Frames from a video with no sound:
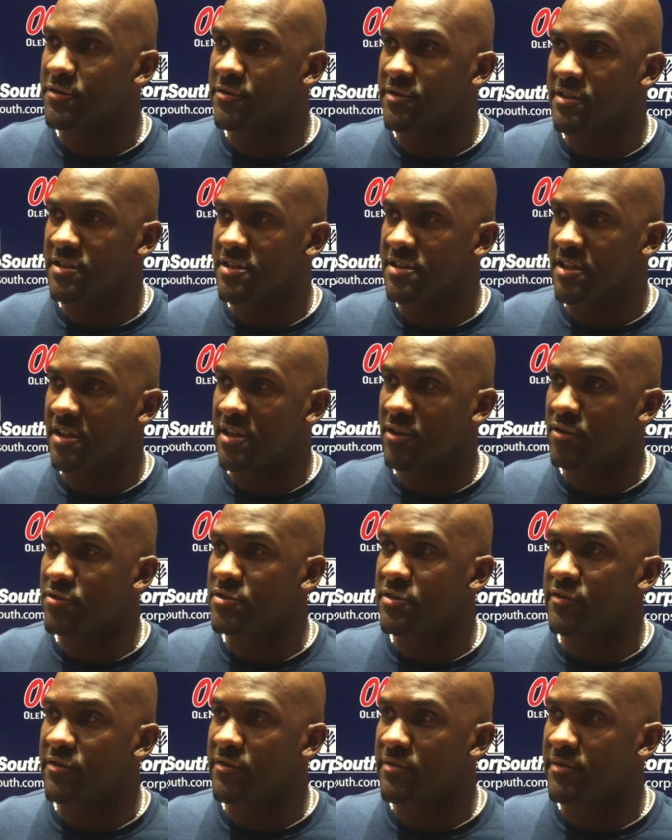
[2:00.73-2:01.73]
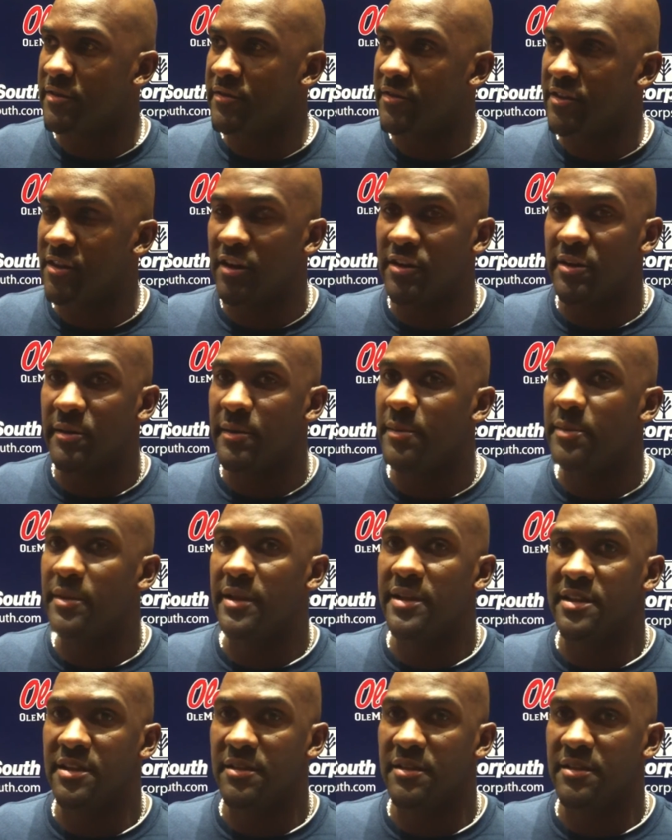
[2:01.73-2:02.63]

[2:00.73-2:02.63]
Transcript: Freeze, said, "Coach, if y'all need me to play